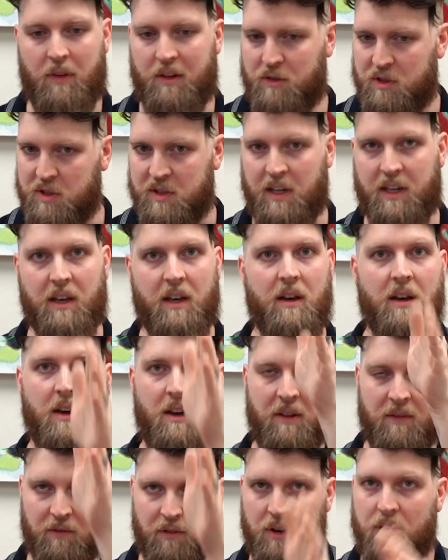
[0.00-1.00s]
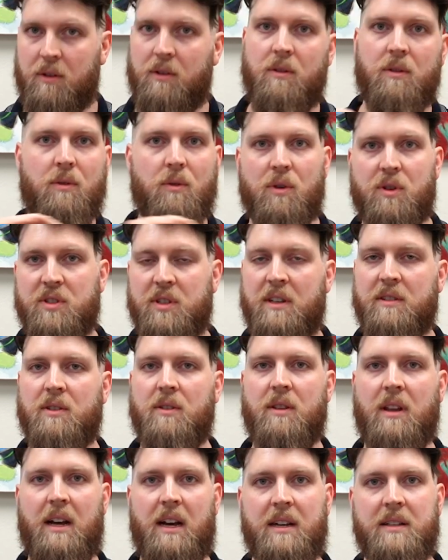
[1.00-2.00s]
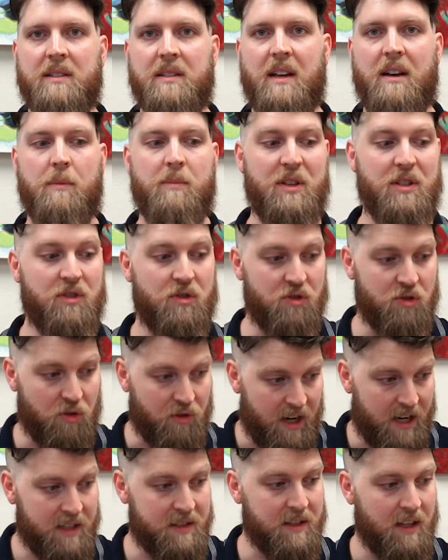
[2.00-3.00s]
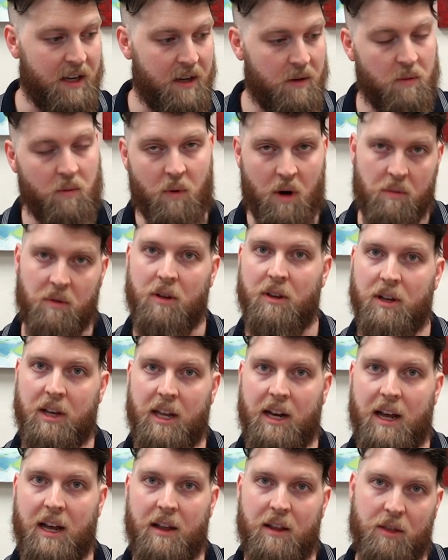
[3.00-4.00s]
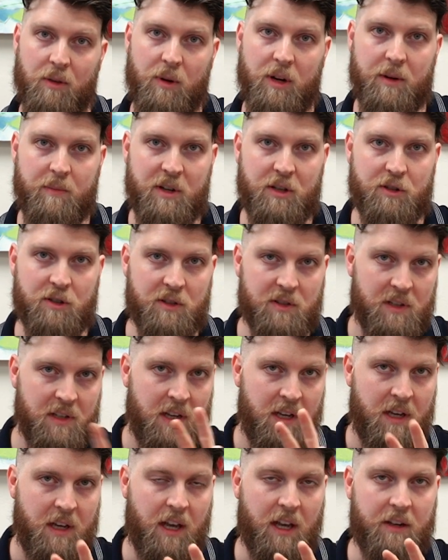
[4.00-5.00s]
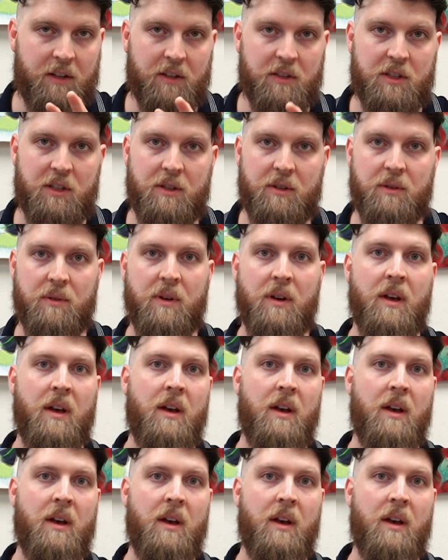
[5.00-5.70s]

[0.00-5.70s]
Just like a vertical and horizontal lines to help us translate what we're looking at in 3 dimensions into 2.